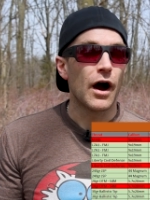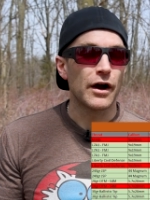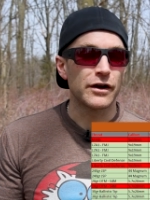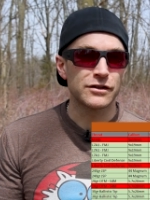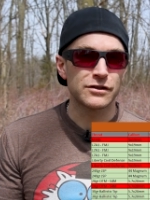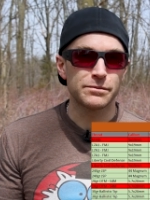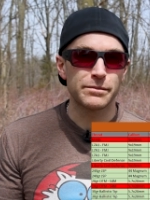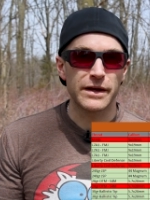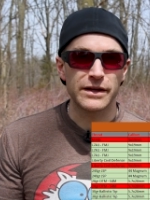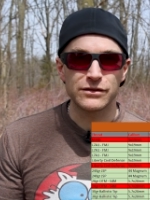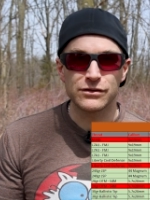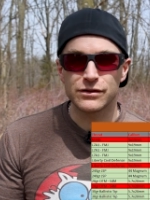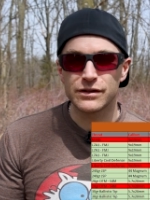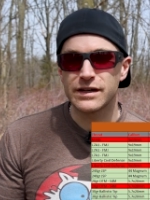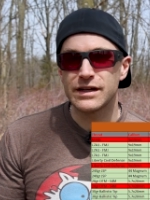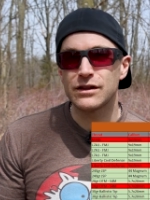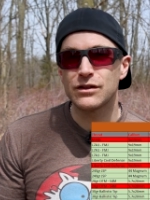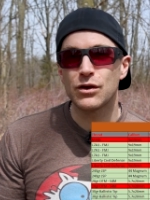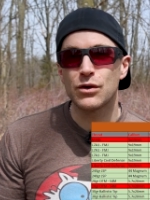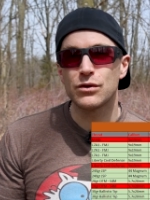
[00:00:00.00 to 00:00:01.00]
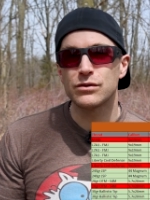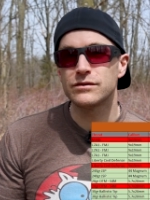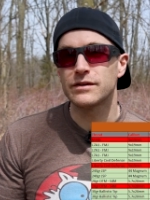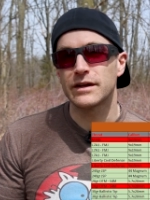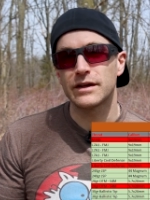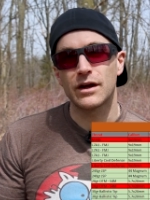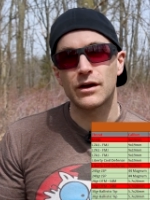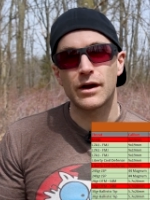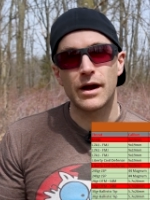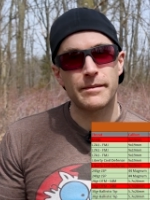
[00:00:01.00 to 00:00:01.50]
Our specialty loads
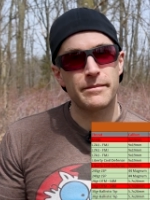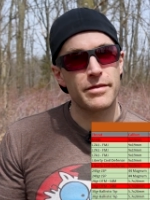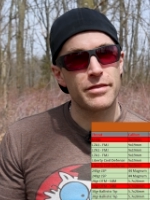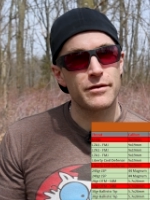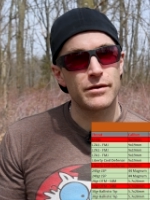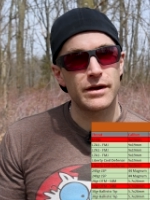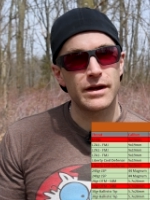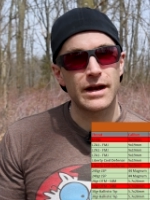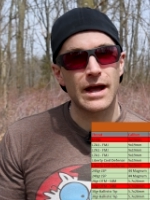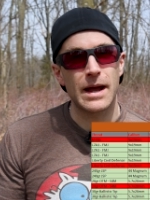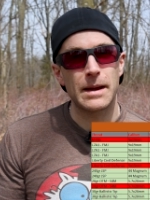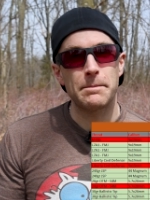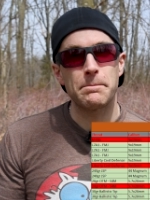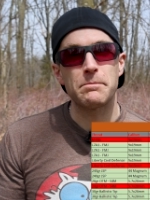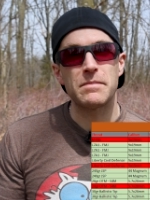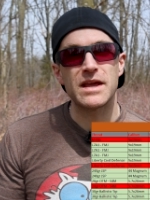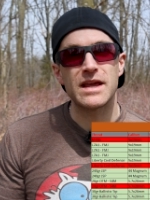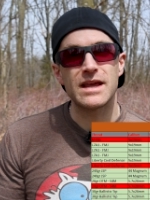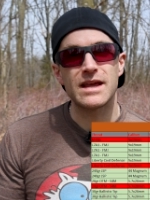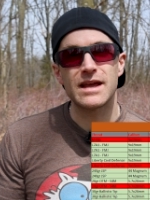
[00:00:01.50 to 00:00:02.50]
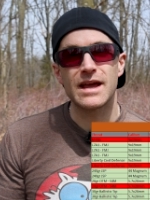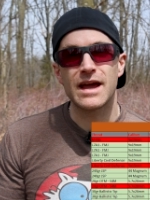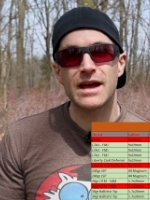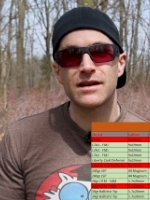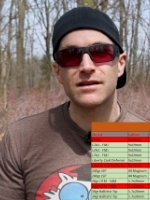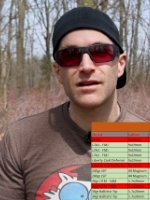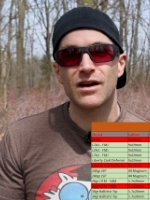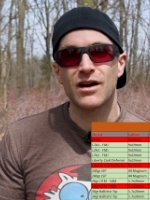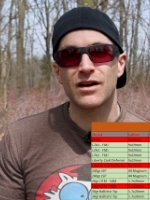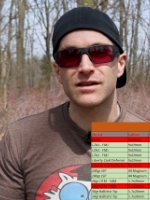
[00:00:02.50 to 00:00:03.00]
like our M thirty-nine B
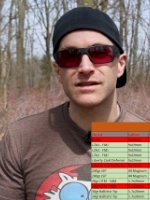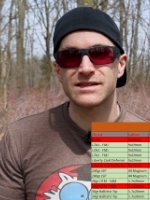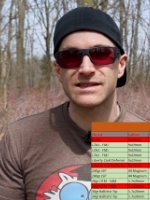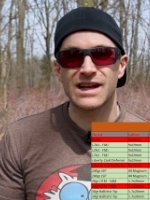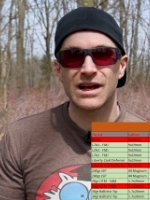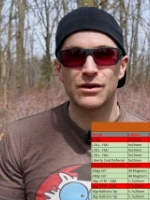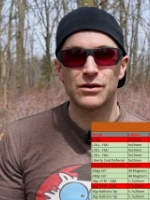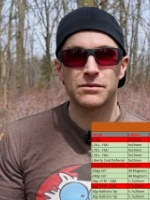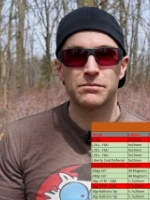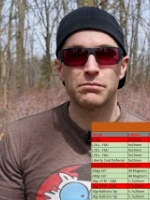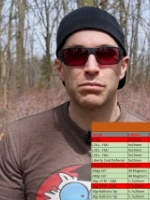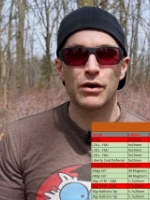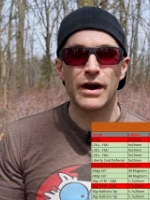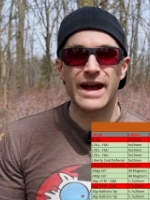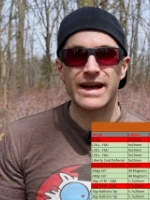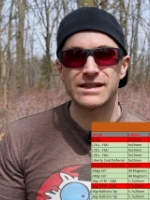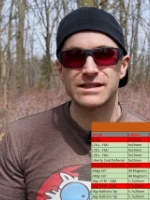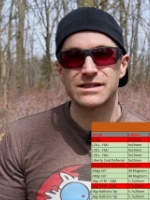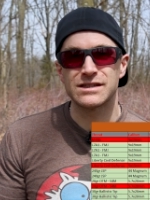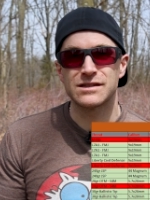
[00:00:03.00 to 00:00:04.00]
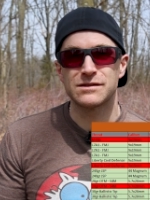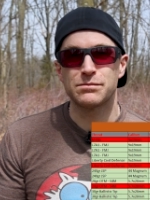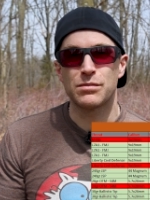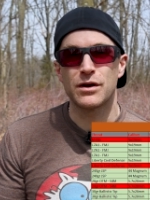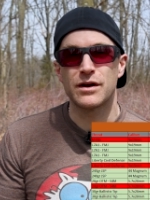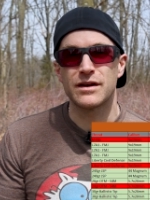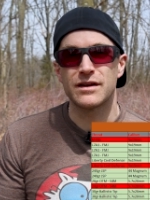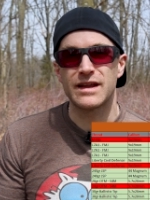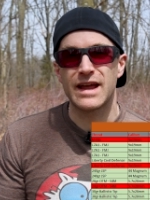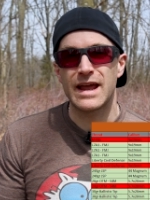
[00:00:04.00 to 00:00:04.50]
and our solid brass
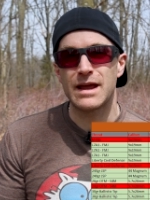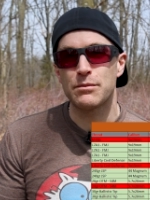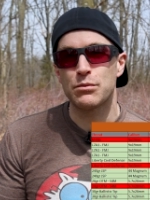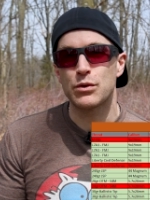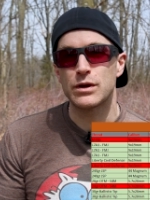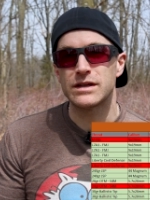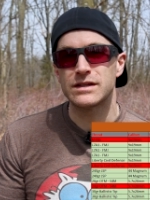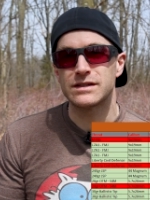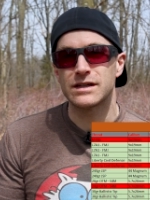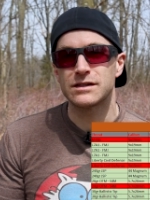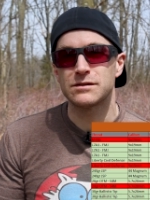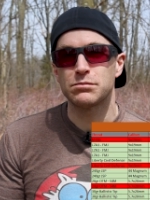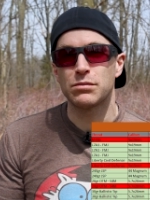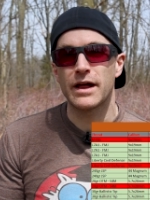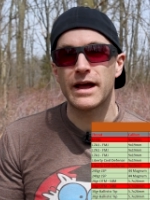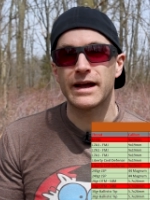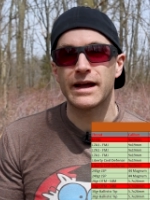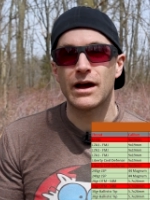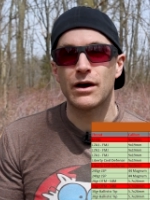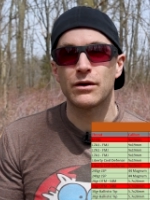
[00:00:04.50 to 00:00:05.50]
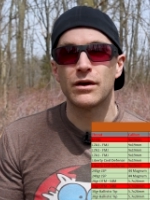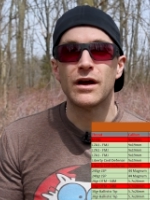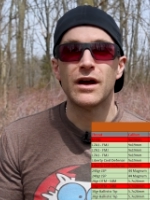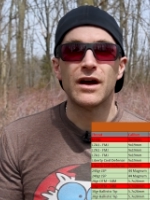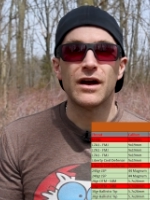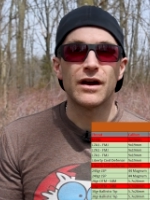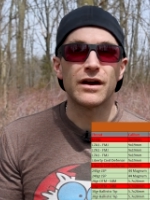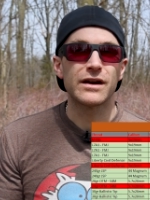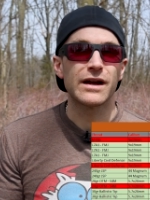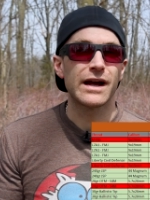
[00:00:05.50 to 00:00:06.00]
spun eight point six Blackout
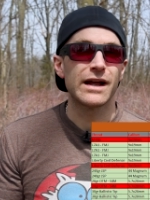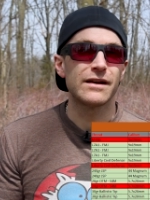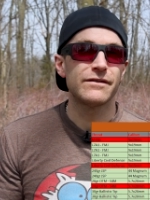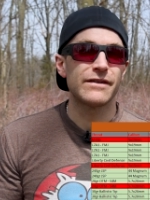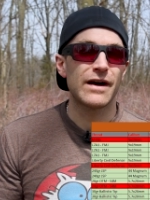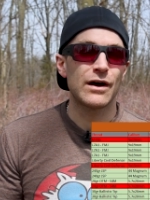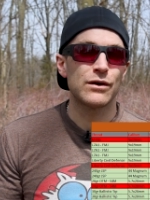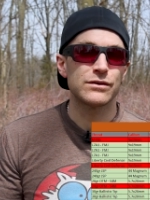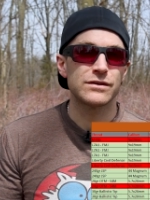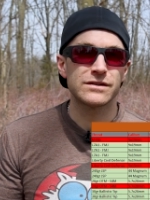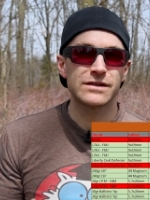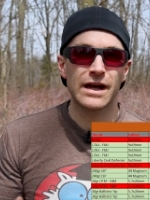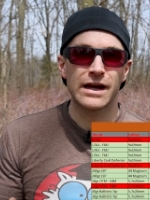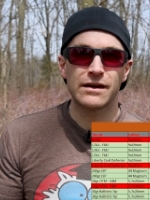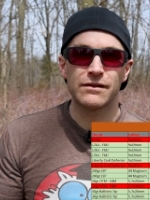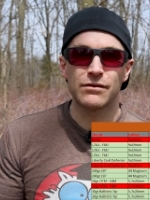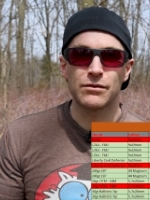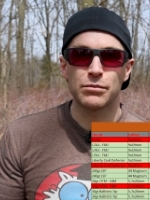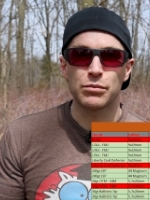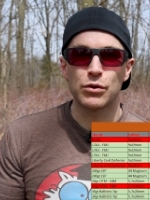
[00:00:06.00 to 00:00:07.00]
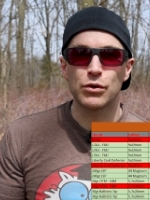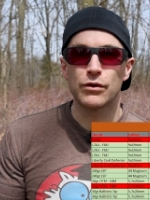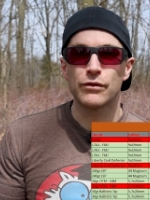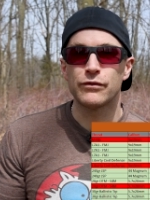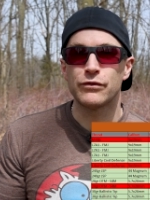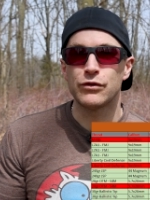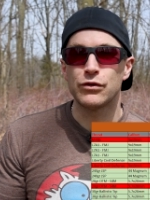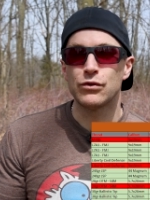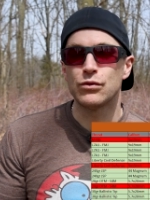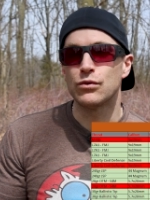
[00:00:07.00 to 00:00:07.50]
are kind of outside of the
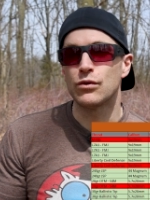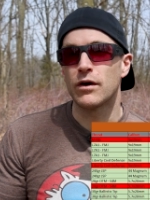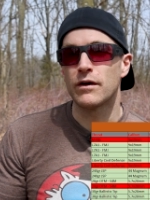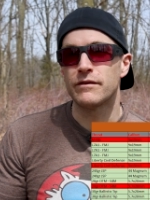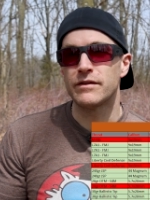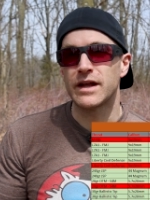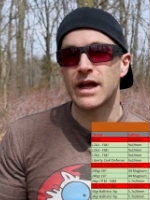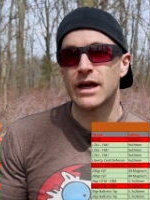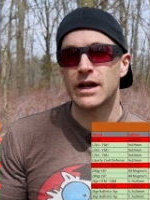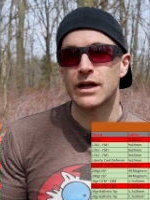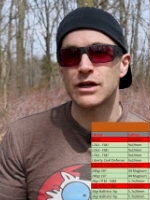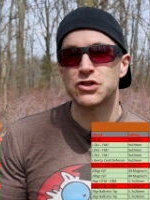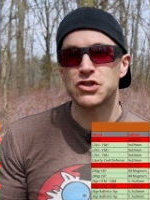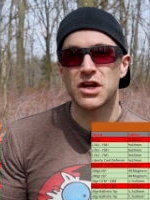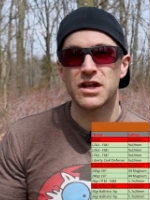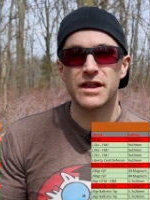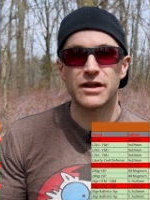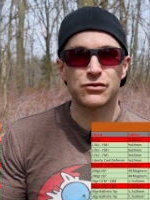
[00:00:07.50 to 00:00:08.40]
purview of the N I J.